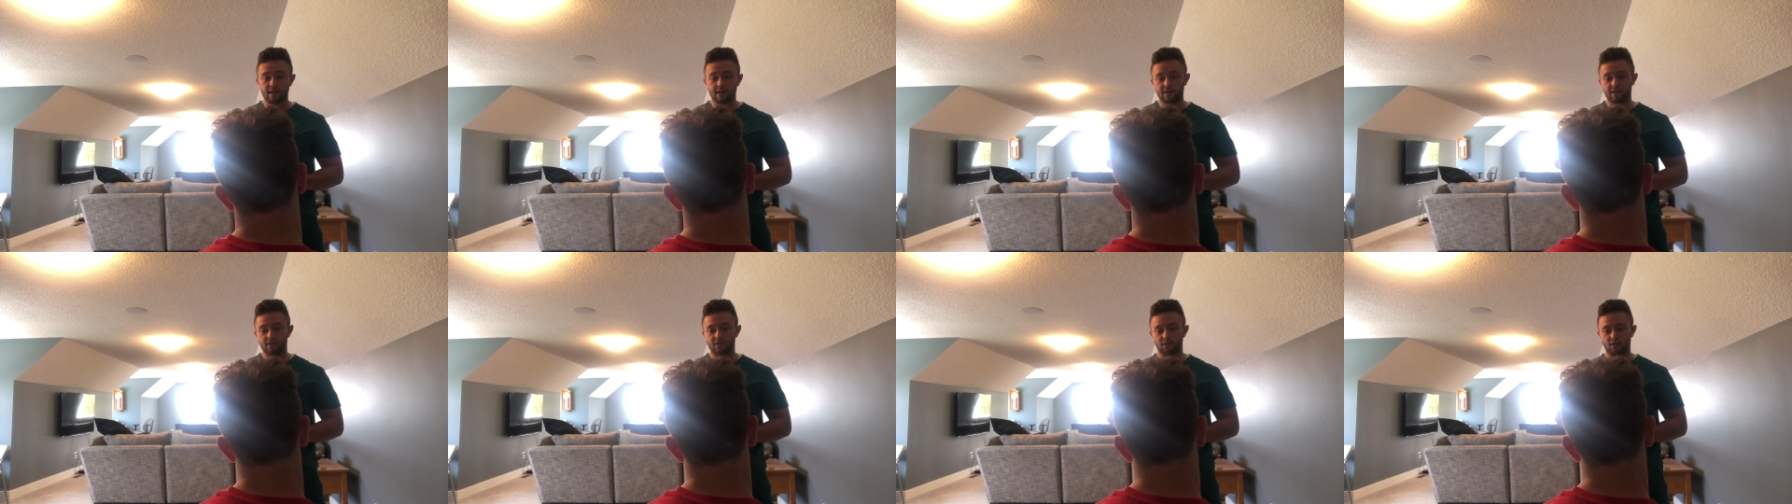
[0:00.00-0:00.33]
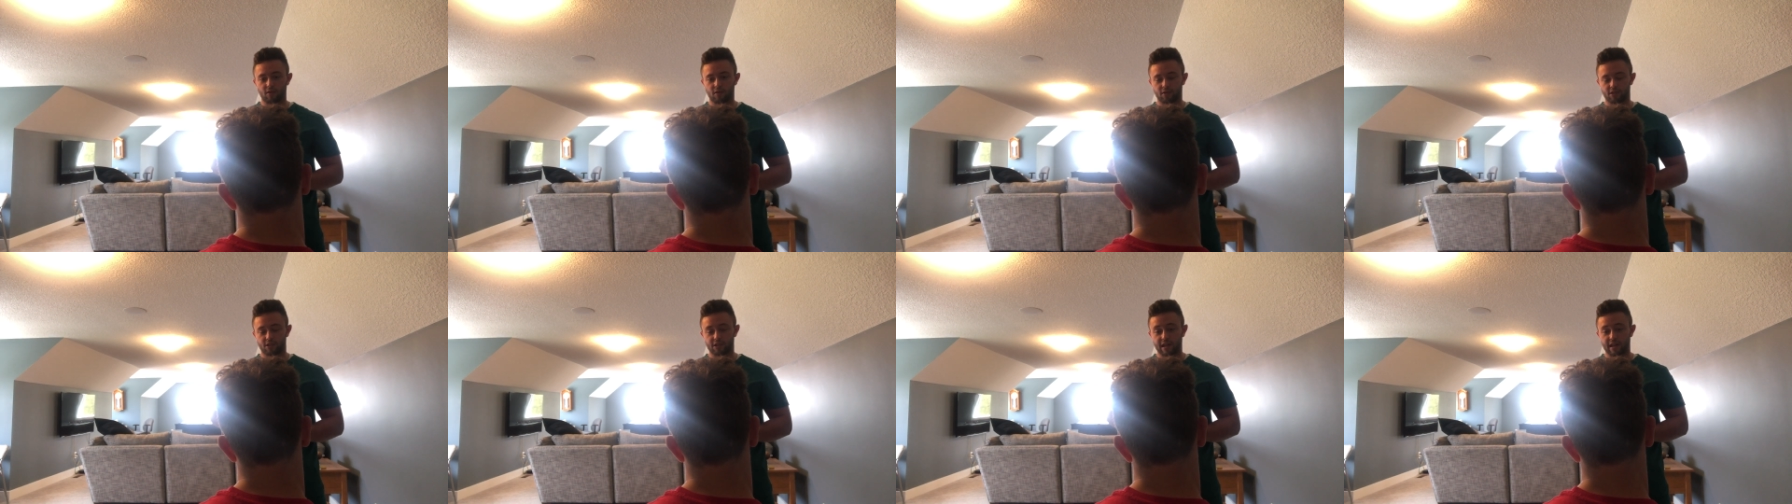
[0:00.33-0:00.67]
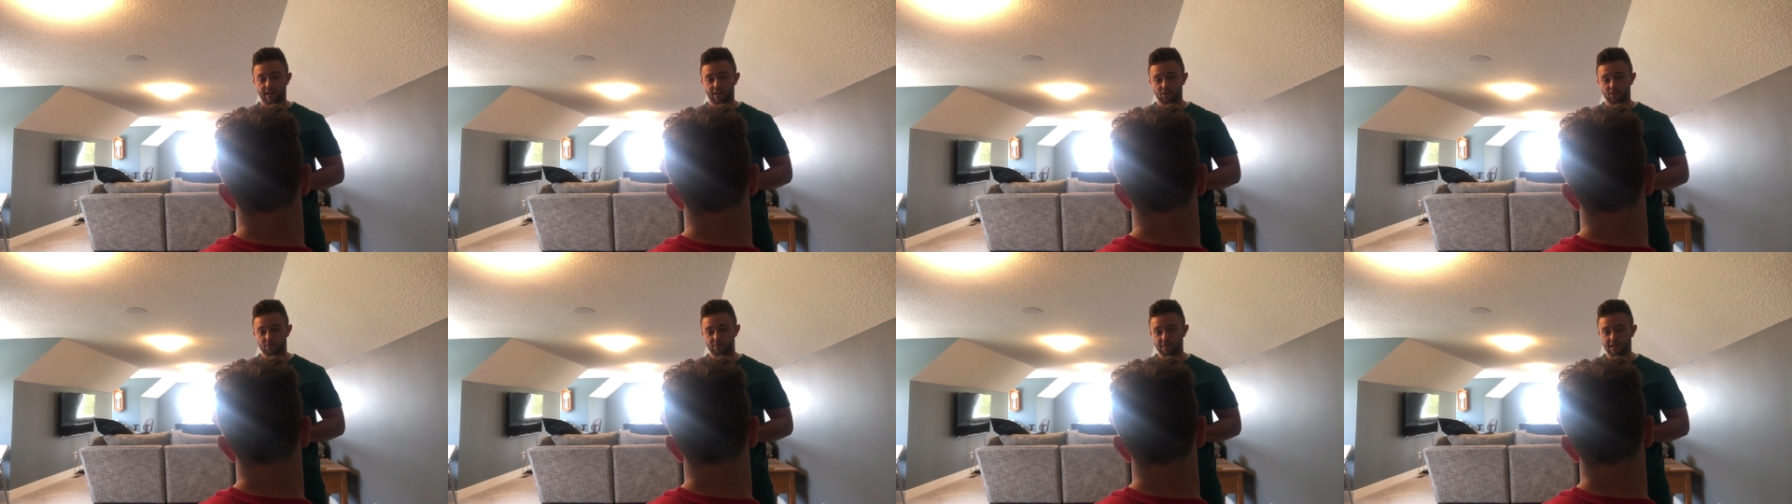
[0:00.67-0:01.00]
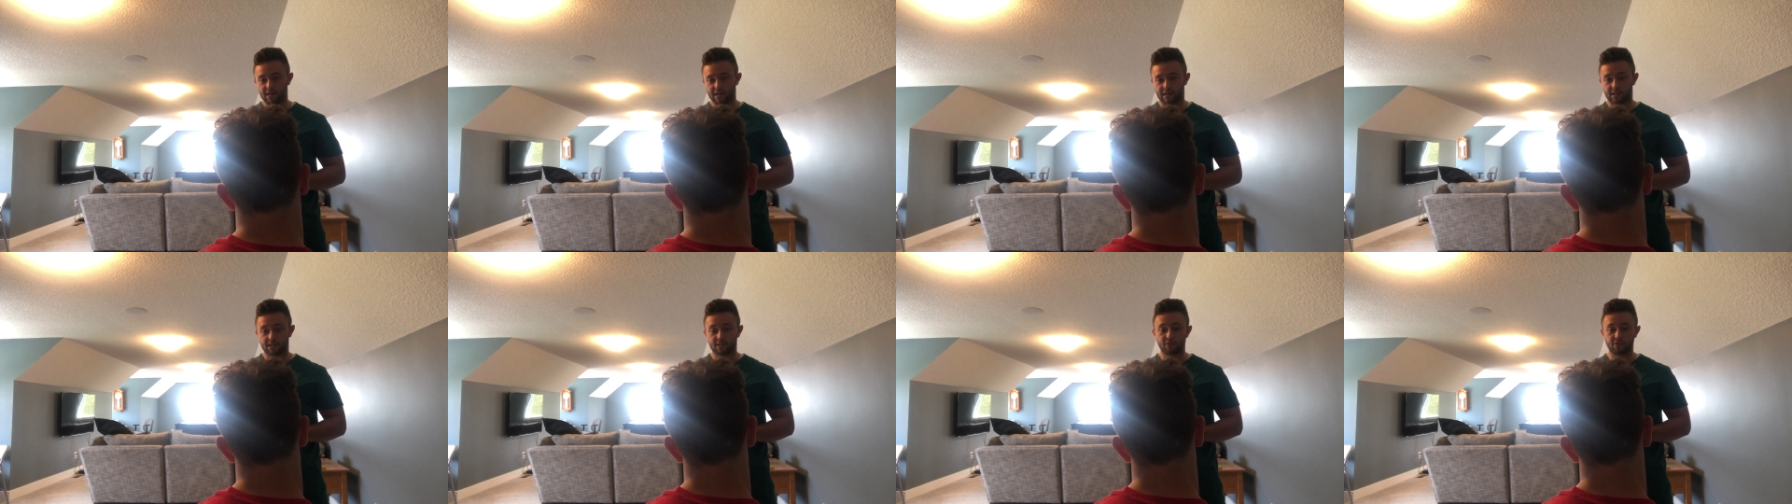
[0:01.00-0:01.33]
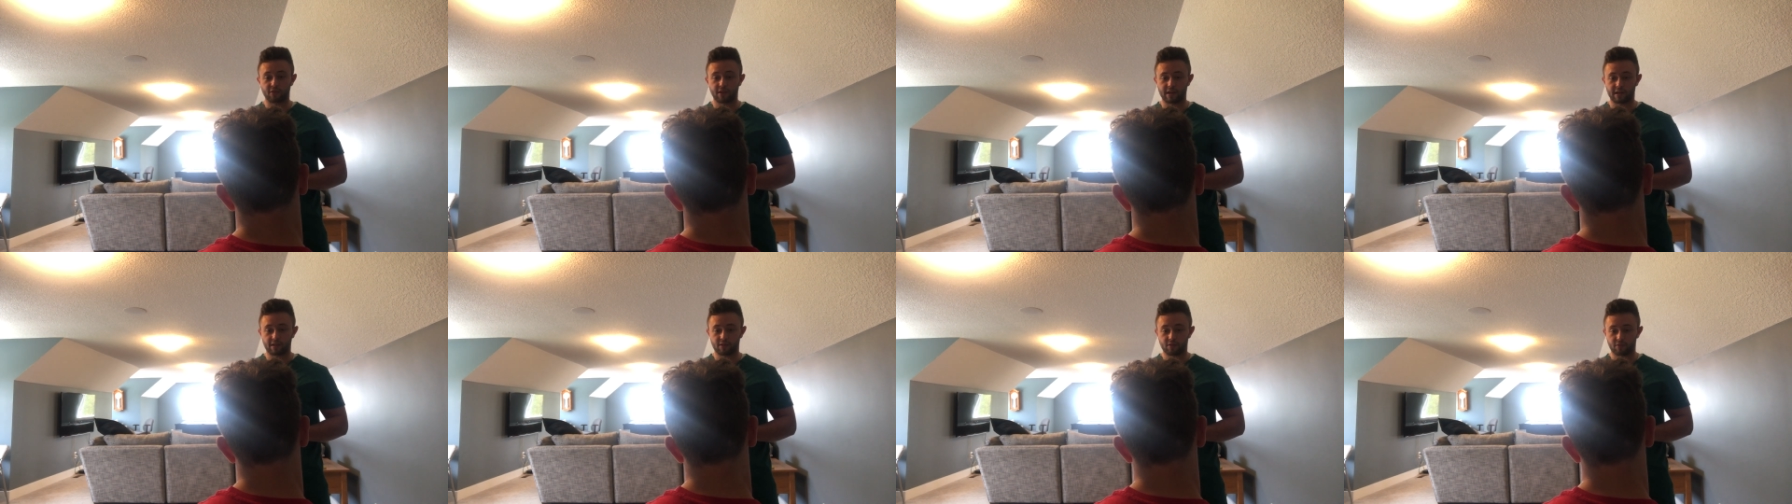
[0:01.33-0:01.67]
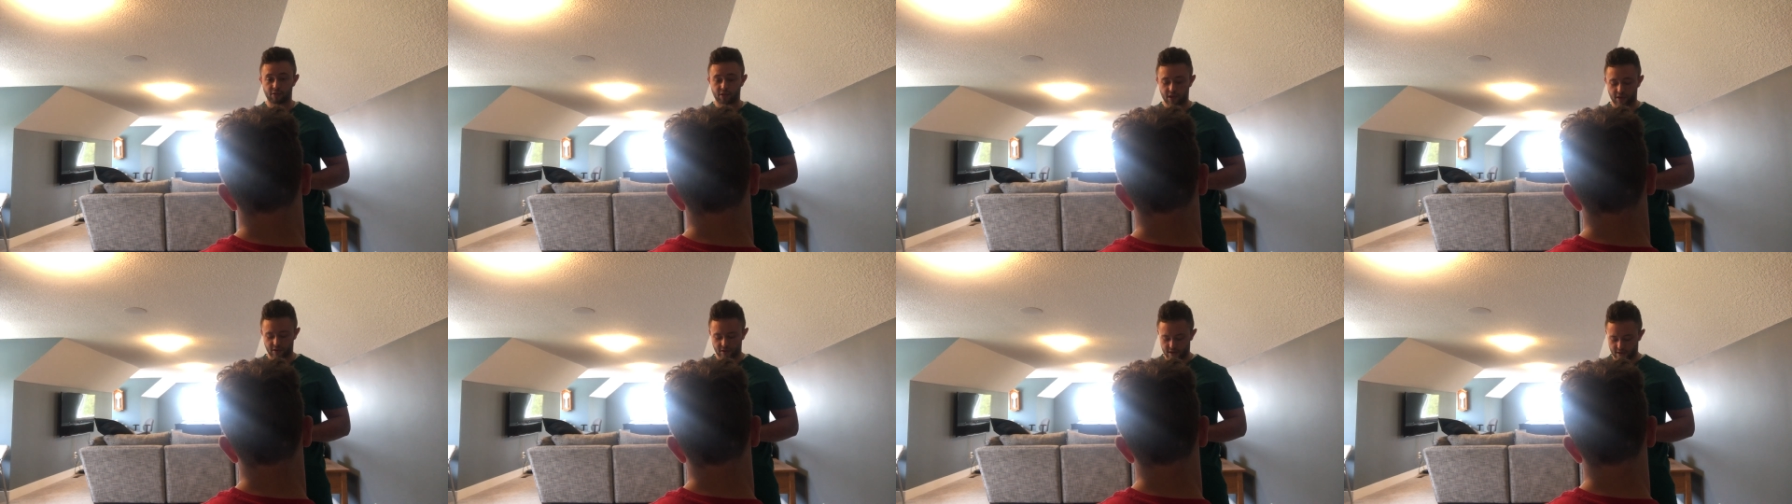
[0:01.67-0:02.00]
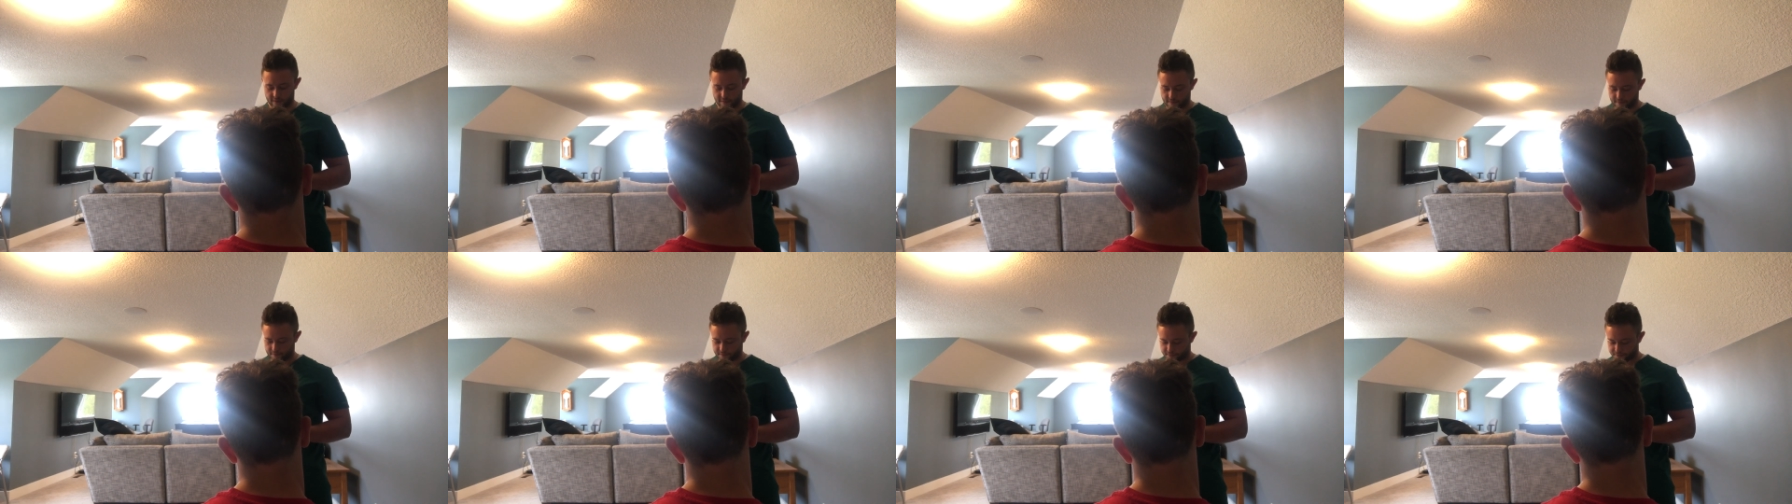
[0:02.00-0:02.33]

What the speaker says: your child would be excreting through urine,